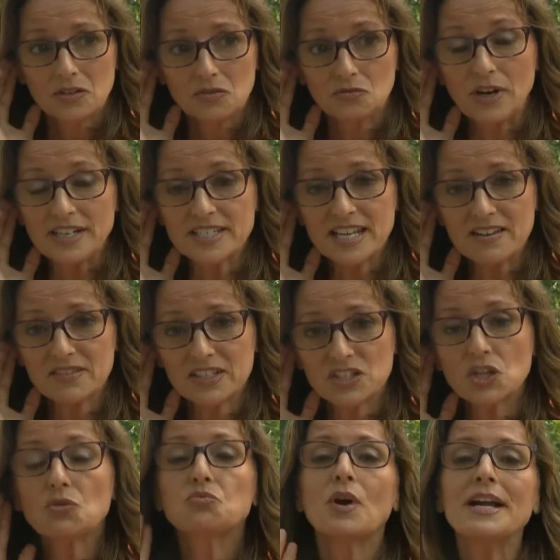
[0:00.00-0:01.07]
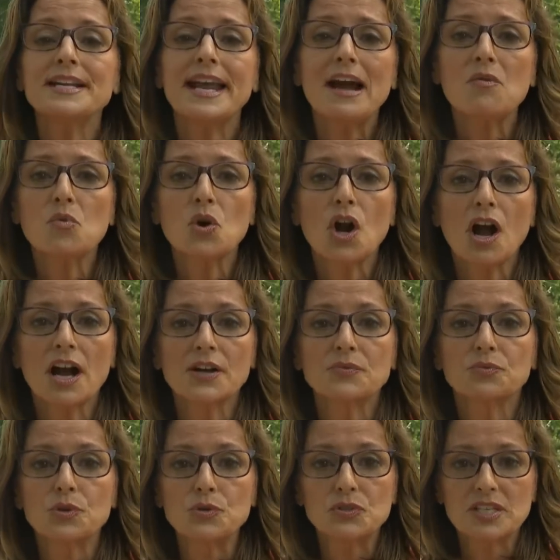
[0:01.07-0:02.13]
Right, David. So right now we're
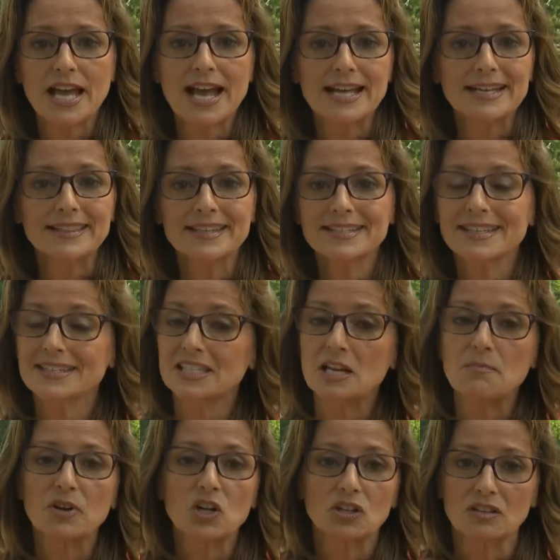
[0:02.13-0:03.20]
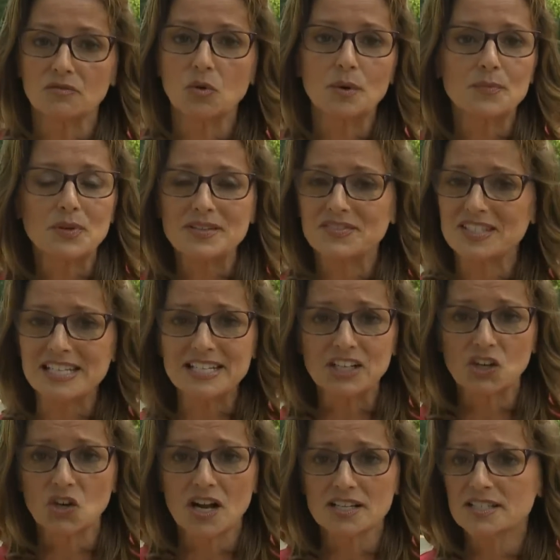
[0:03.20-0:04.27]
on Route 10, and this is typical of what we've seen
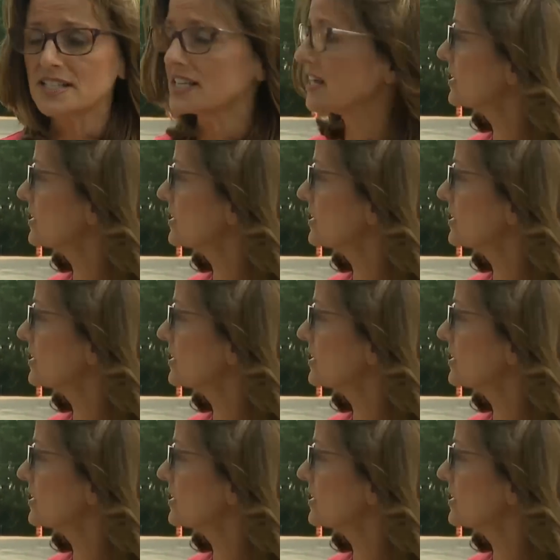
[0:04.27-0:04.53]
across the